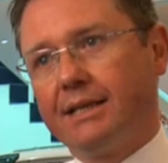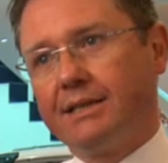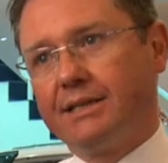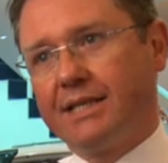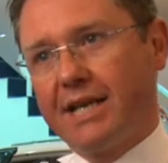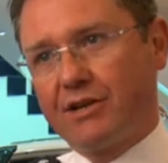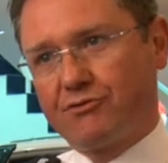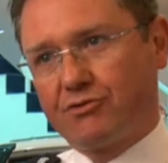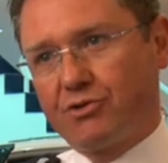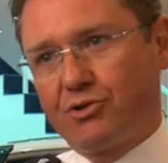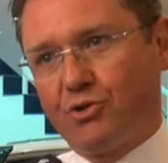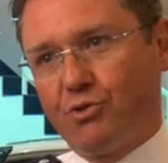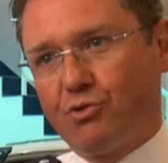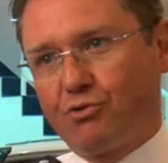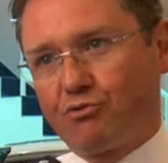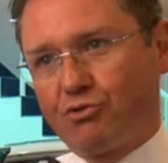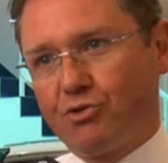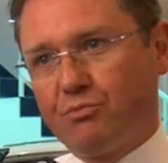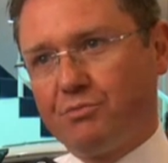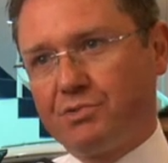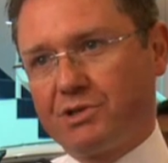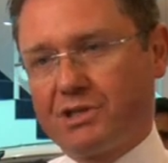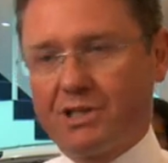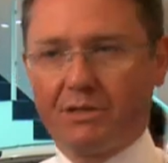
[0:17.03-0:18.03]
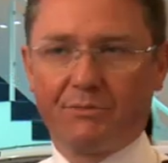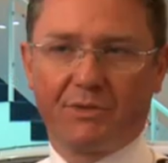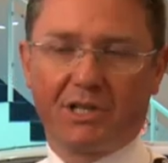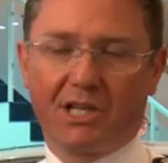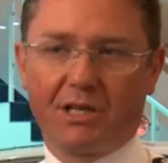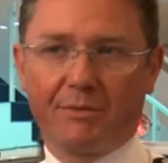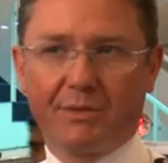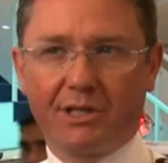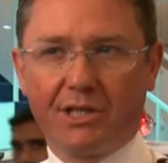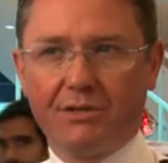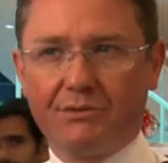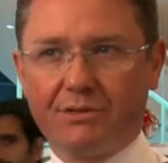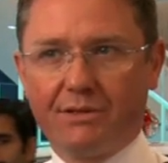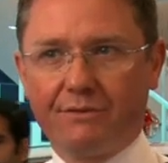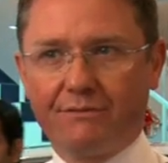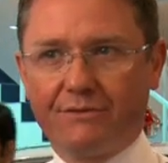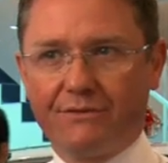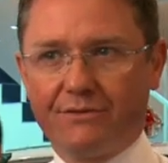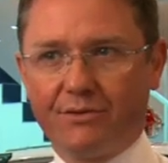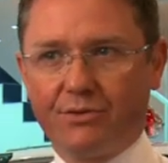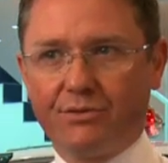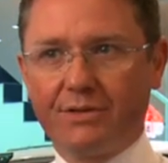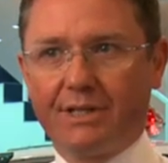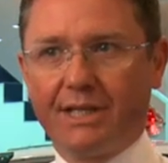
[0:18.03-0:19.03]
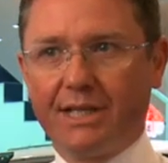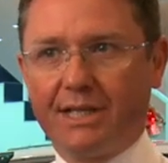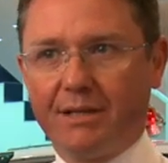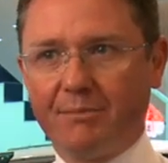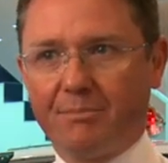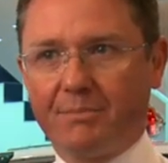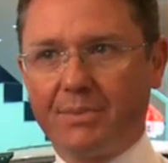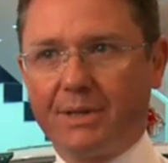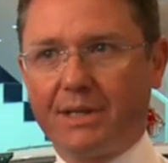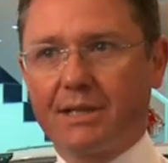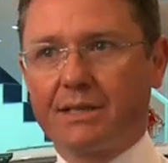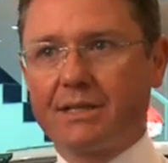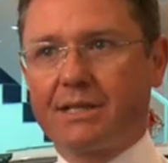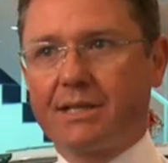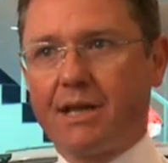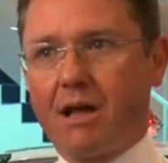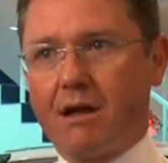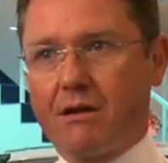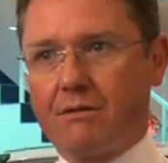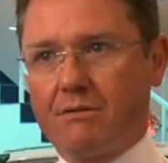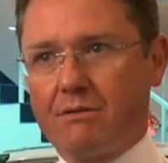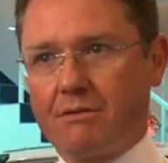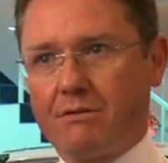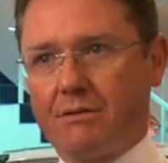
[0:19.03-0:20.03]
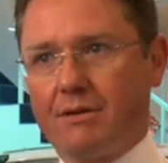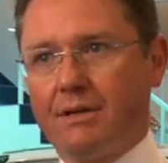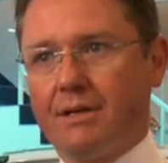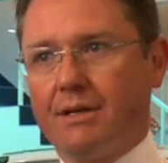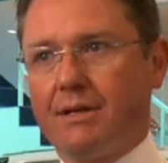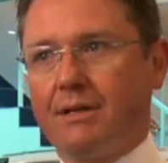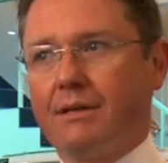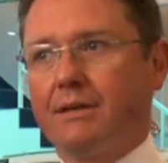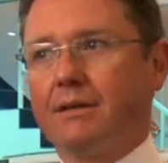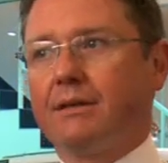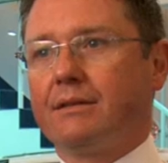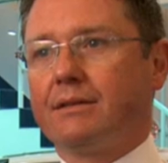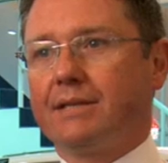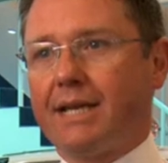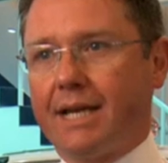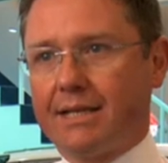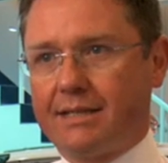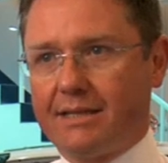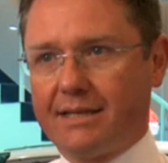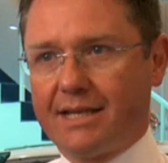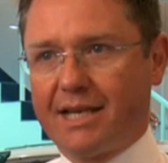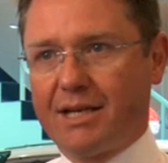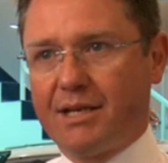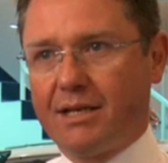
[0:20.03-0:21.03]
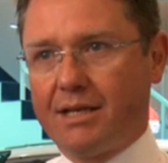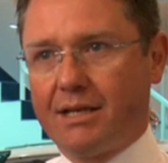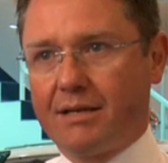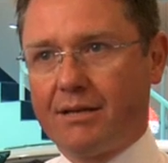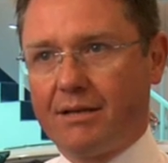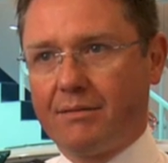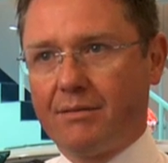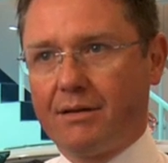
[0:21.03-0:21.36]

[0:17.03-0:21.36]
TETRA talk groups that we're going to be using for the Olympics. So day-to-day